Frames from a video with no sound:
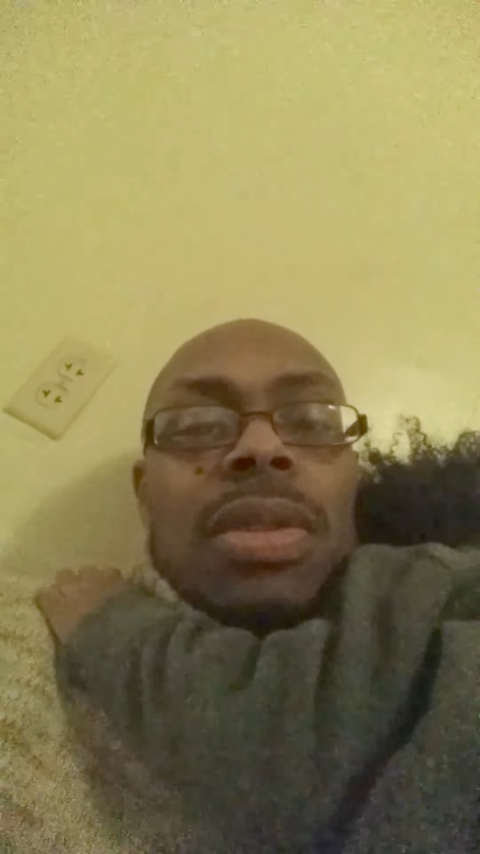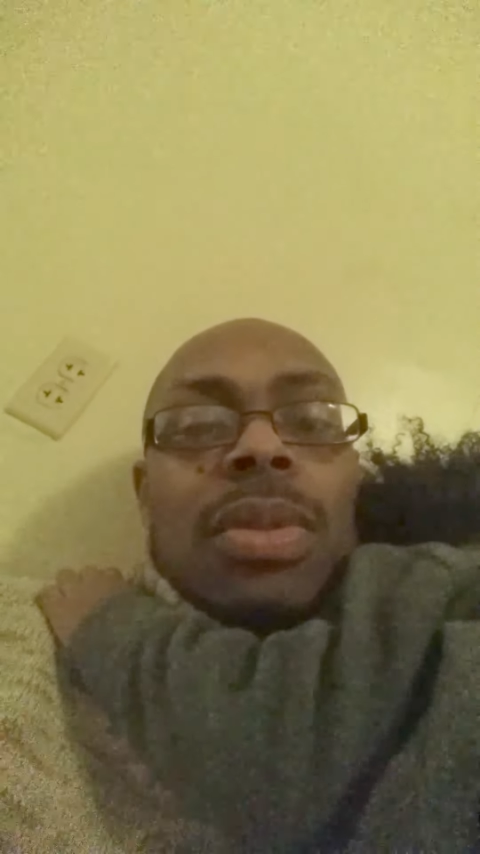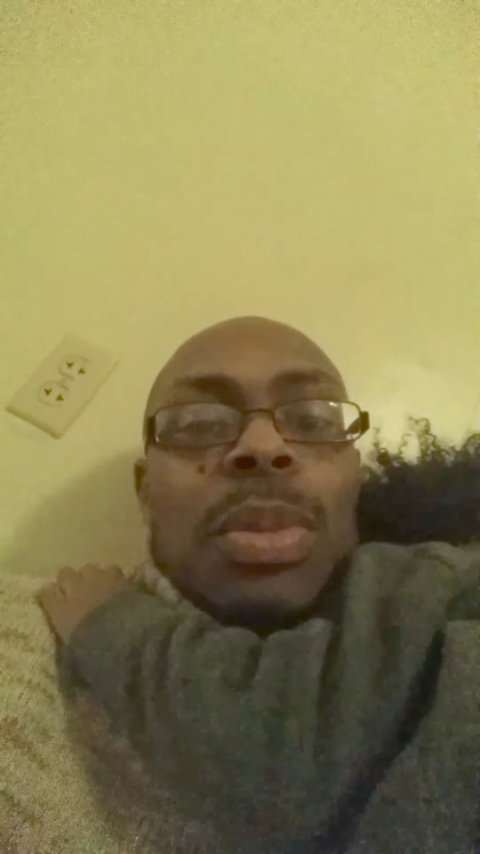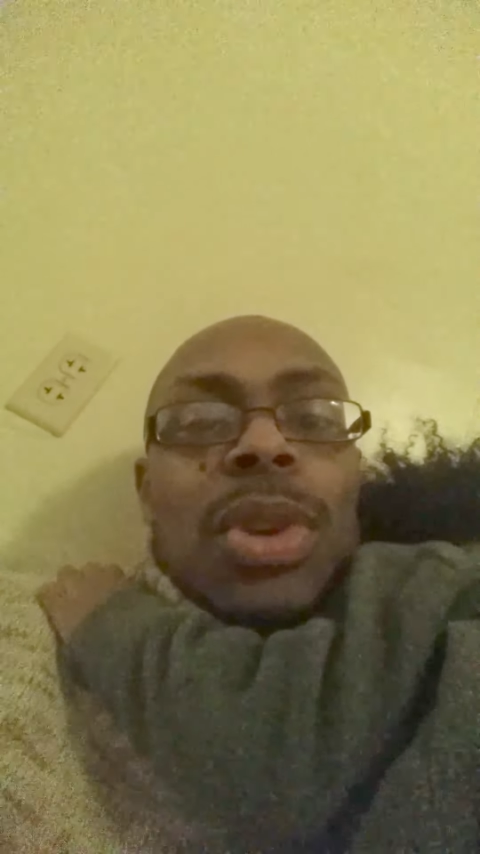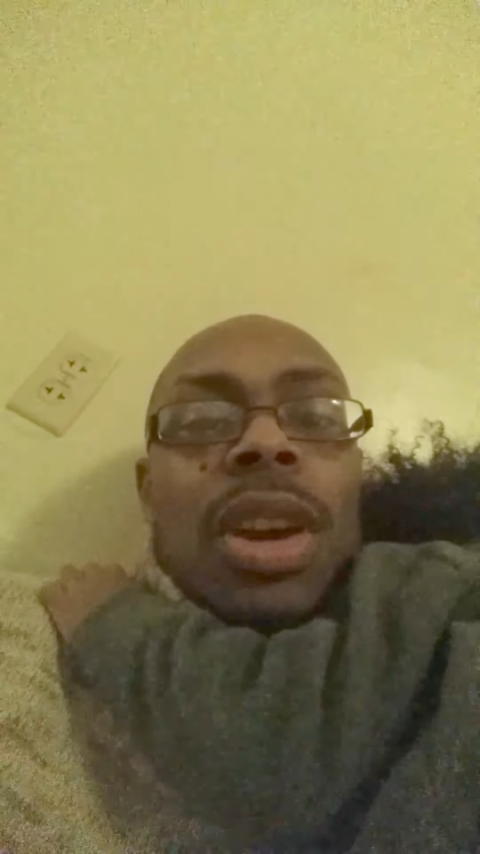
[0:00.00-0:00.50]
you
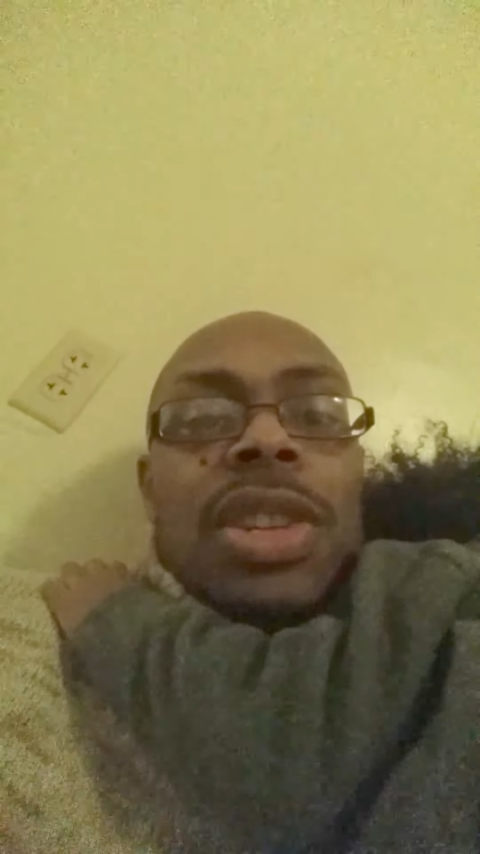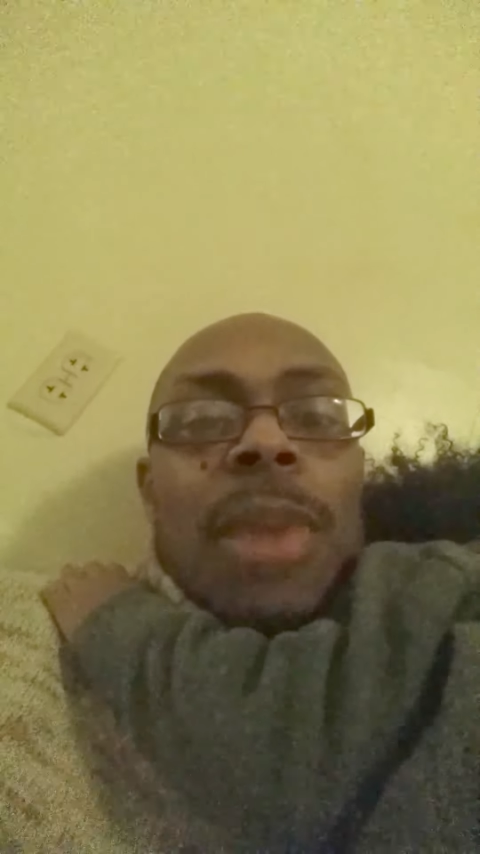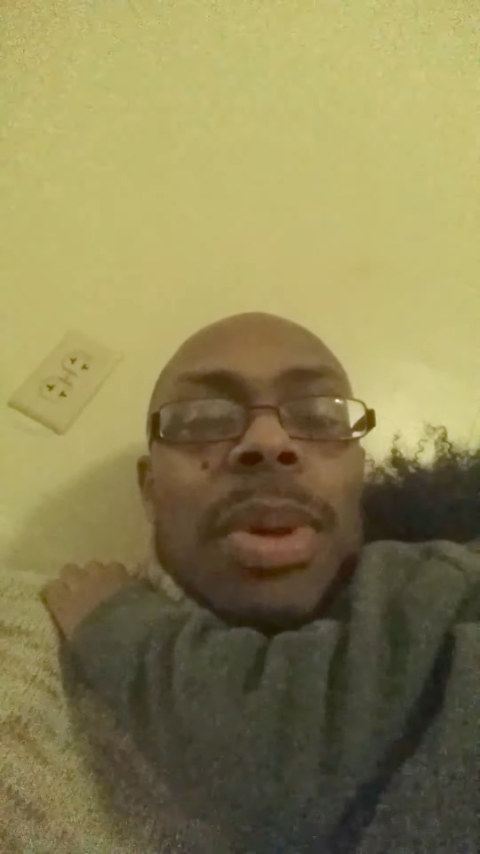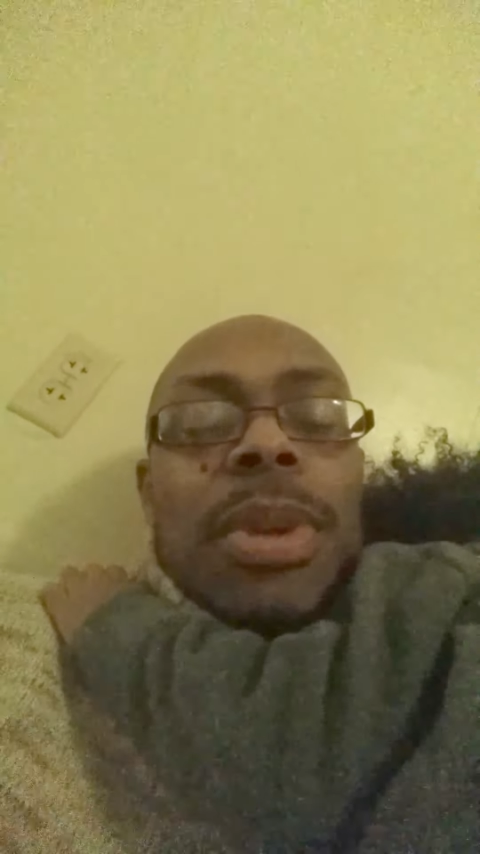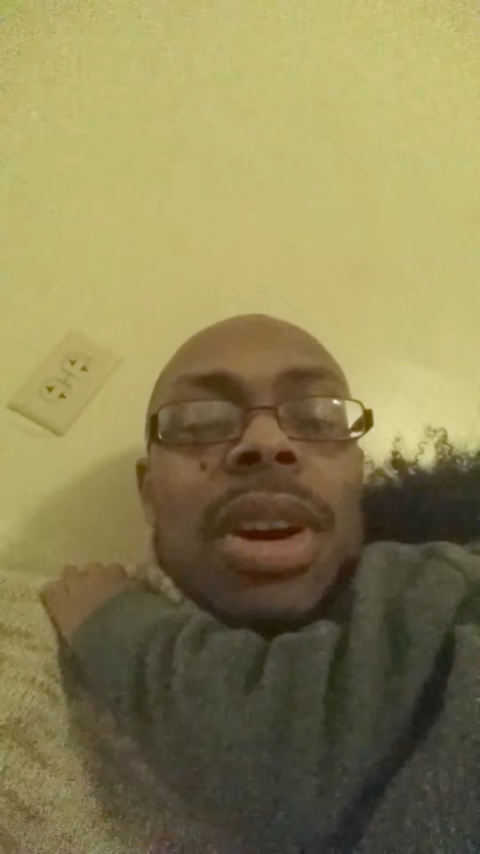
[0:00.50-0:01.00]
remember the
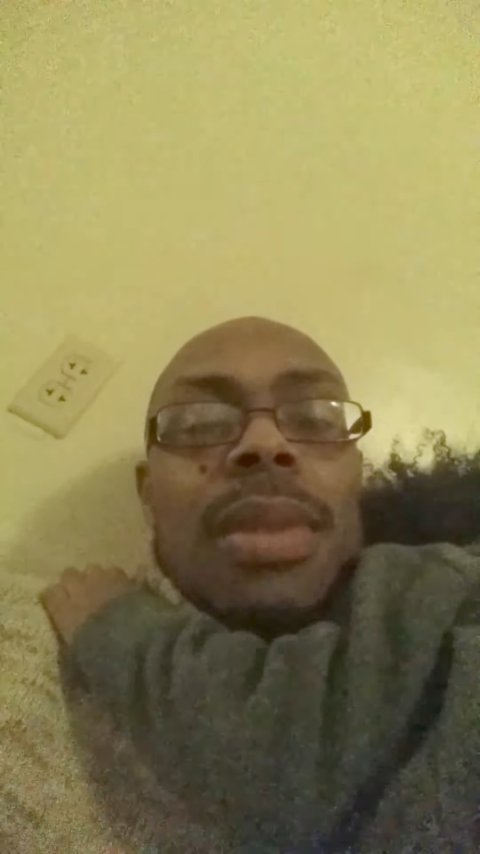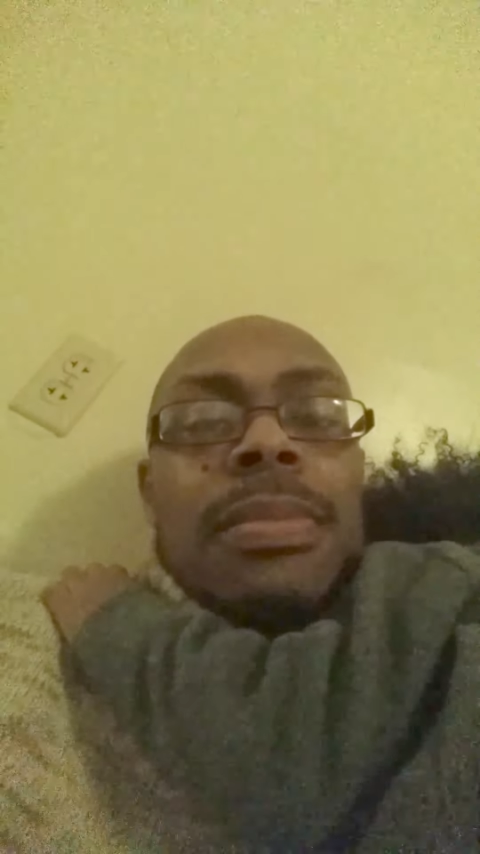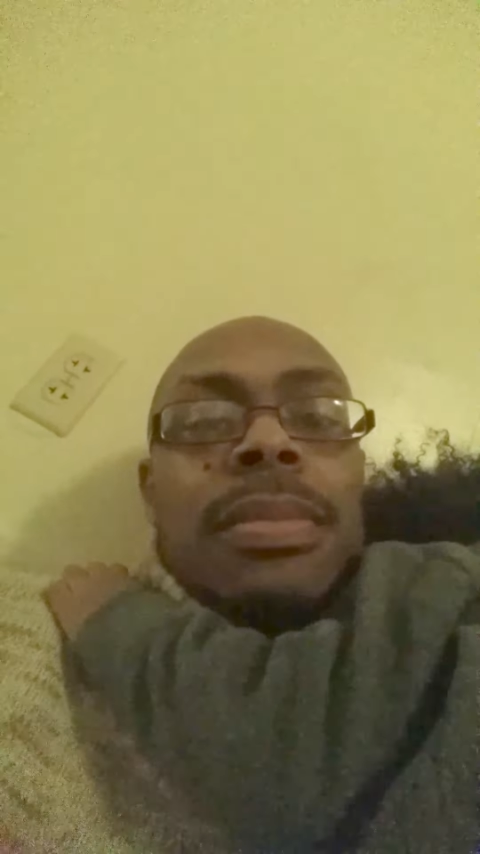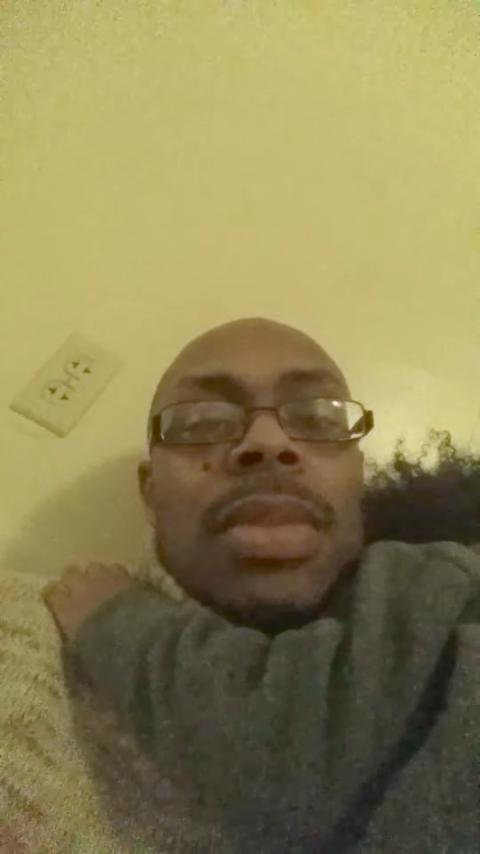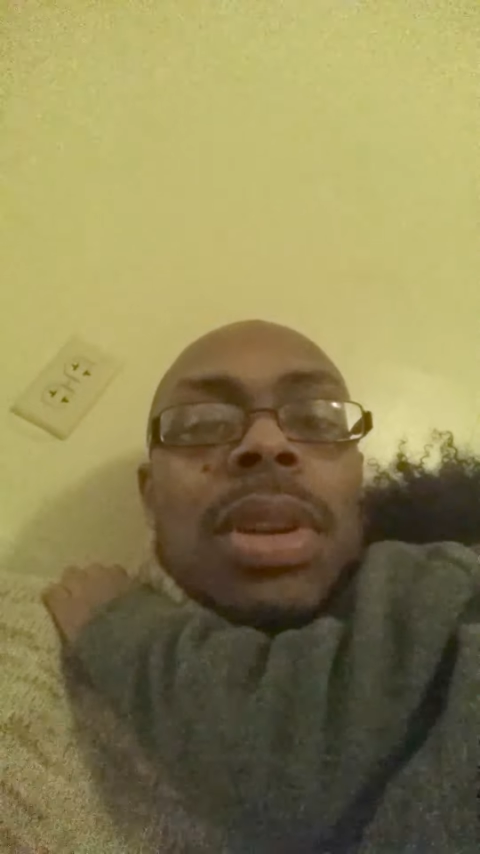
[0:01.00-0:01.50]
atomic
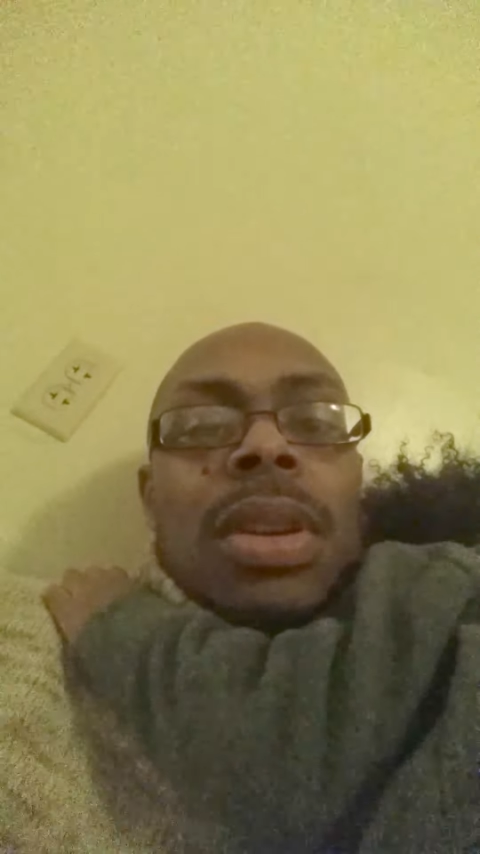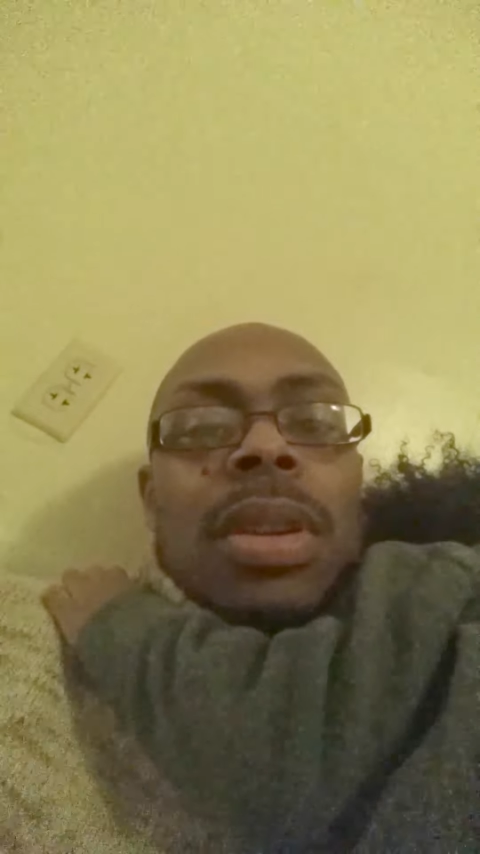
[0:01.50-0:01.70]
bomb?